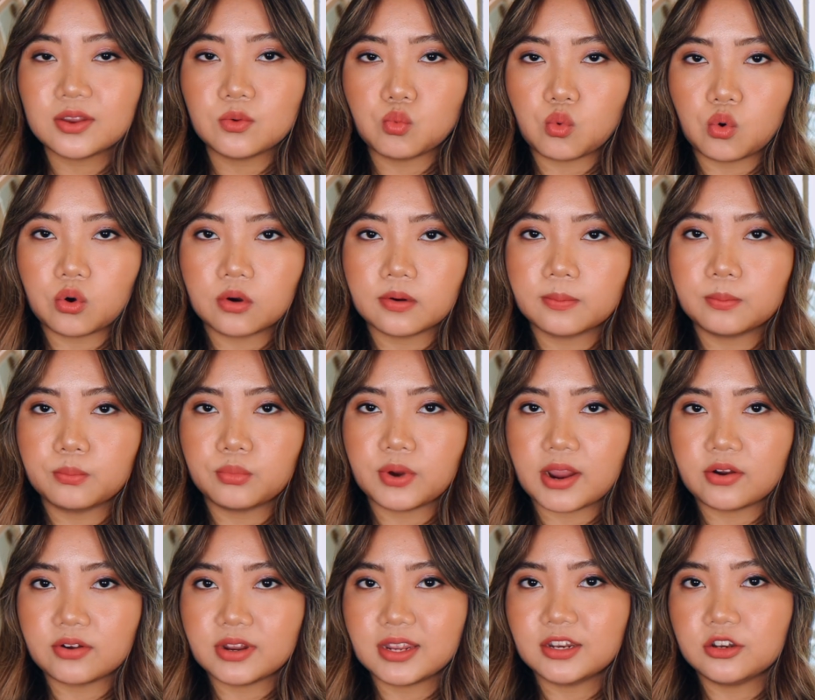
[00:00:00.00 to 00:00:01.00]
warm
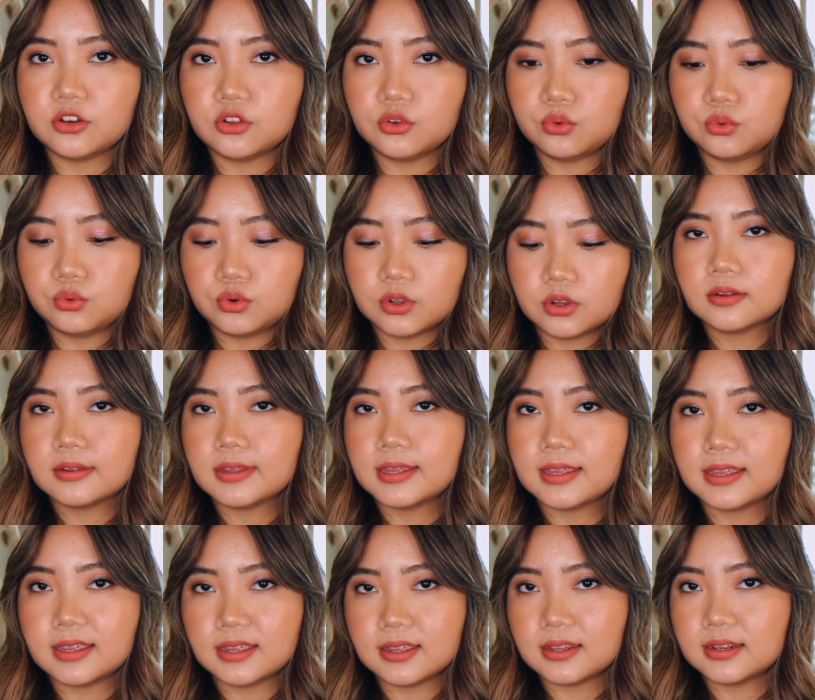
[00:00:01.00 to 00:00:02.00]
brownie nude,
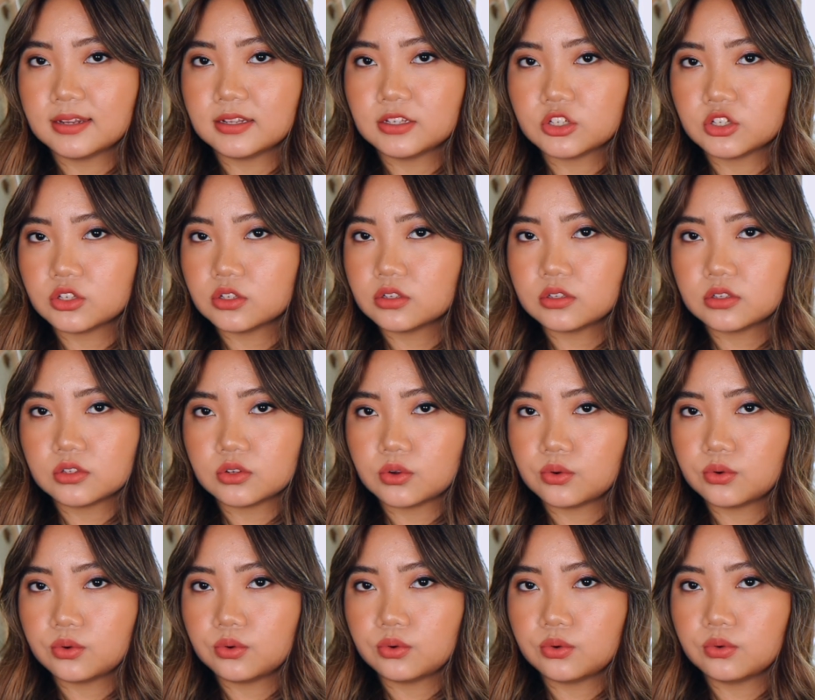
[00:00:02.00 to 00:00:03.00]
and it's just
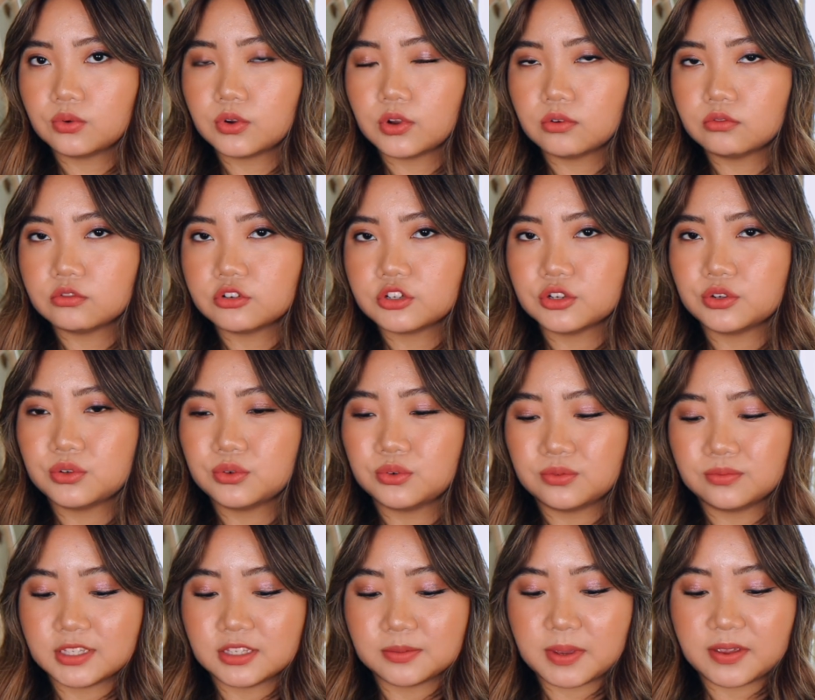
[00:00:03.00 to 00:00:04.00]
so go-to.
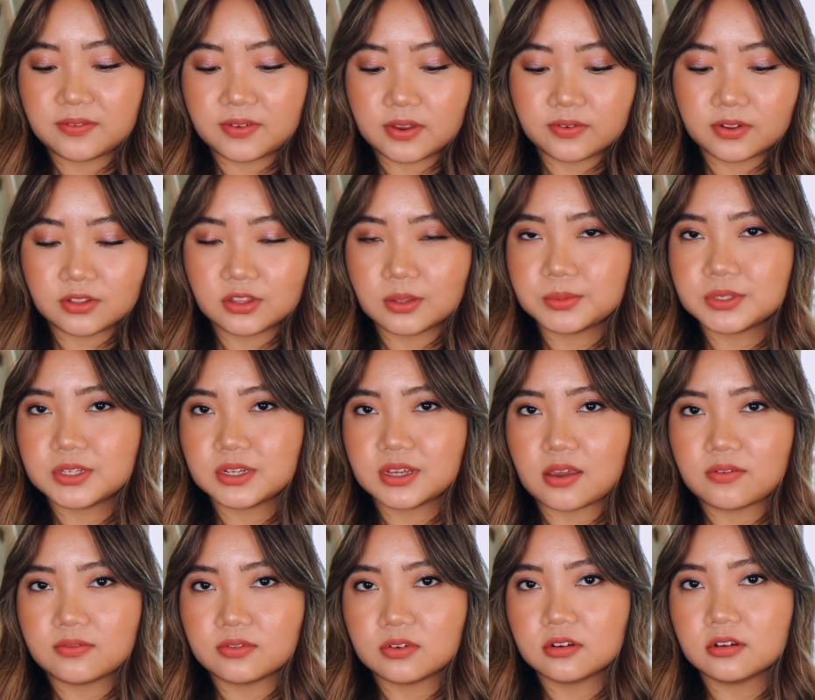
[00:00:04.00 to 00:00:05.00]
It's my favorite lipstick
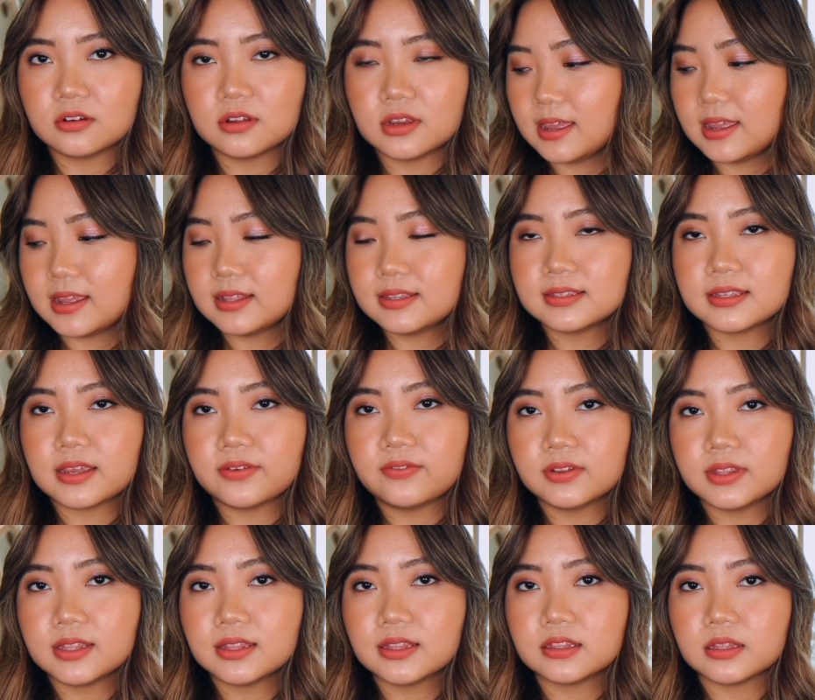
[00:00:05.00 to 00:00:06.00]
ever. It's
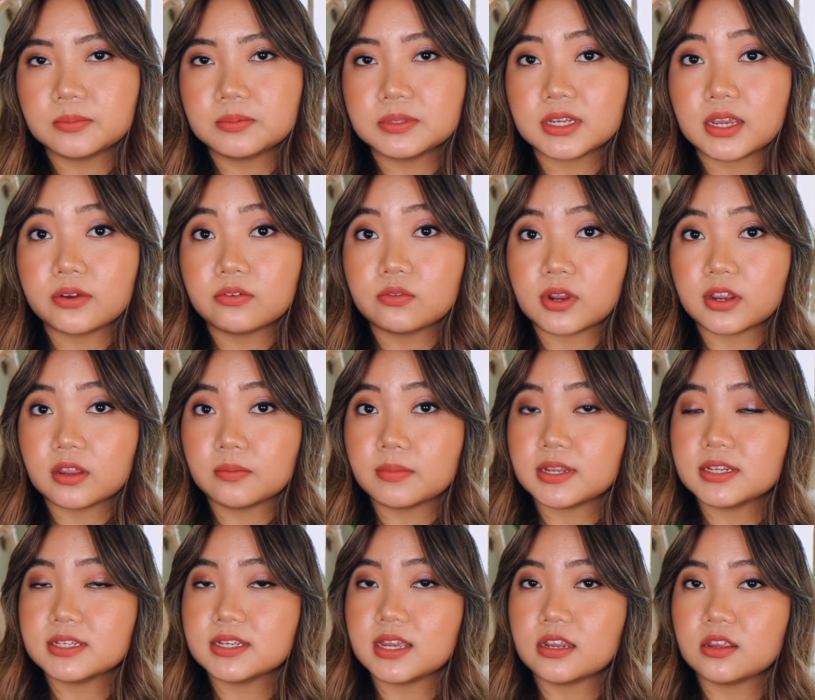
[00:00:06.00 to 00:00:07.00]
definitely the lipstick I would
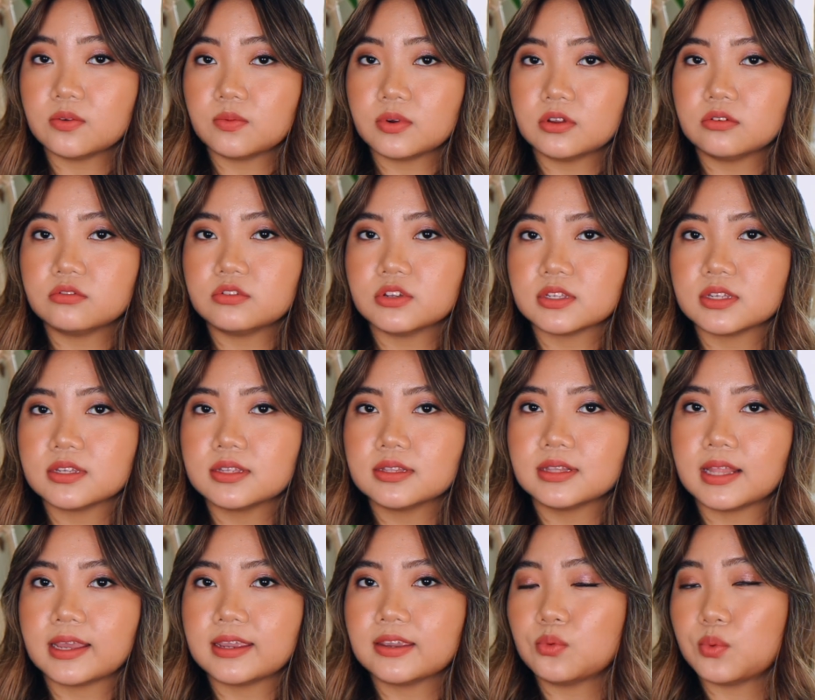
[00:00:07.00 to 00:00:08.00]
recommend to anyone who doesn't
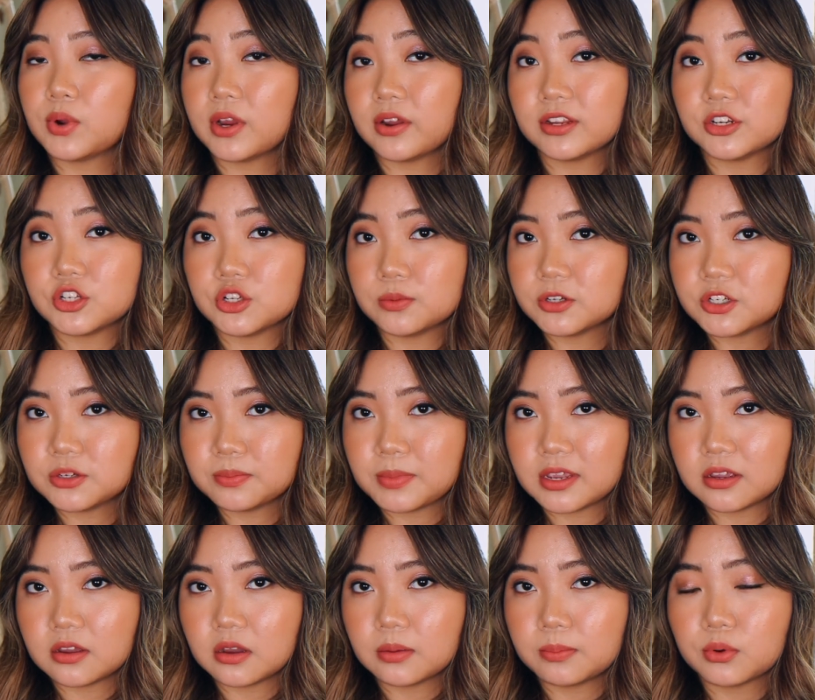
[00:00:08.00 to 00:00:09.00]
like wearing too much
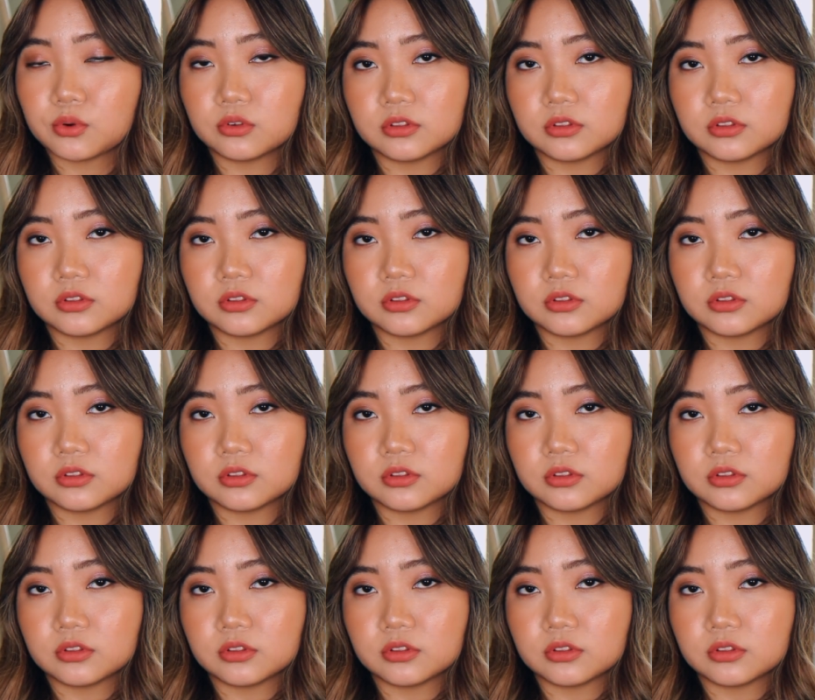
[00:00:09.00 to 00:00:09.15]
makeup or